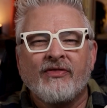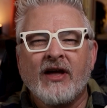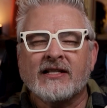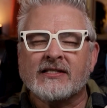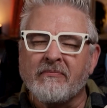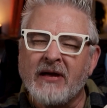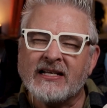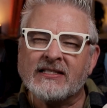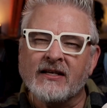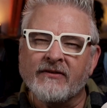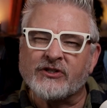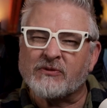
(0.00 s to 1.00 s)
that's a
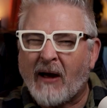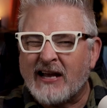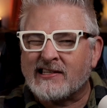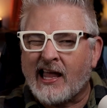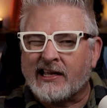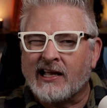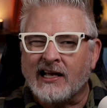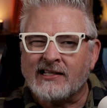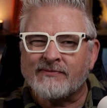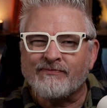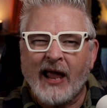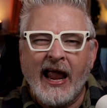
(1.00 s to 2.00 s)
mix of Spies Like
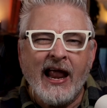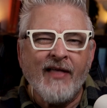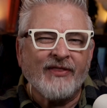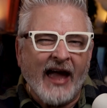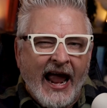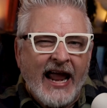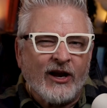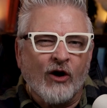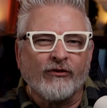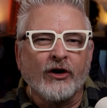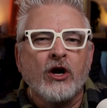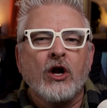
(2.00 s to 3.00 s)
Us and The
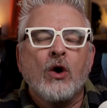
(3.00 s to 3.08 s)
Hangover,